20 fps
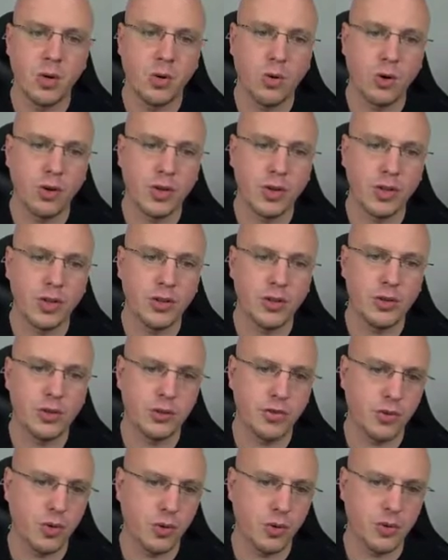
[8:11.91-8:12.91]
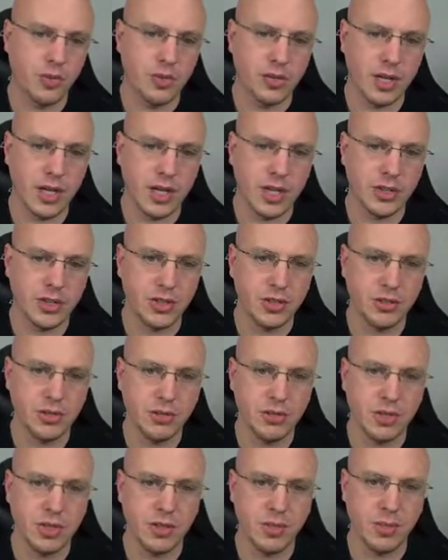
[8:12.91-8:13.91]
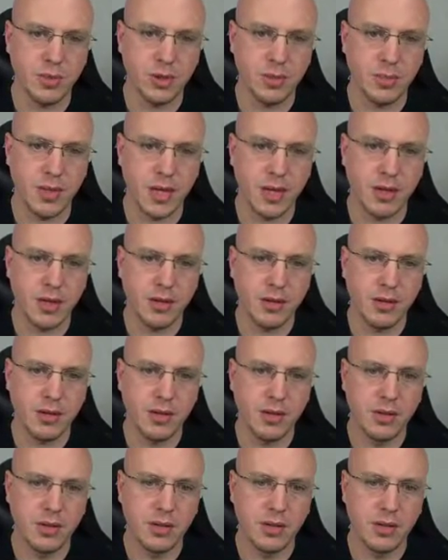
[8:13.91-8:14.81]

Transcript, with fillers: or you could use a forward slash, it doesn't really matter.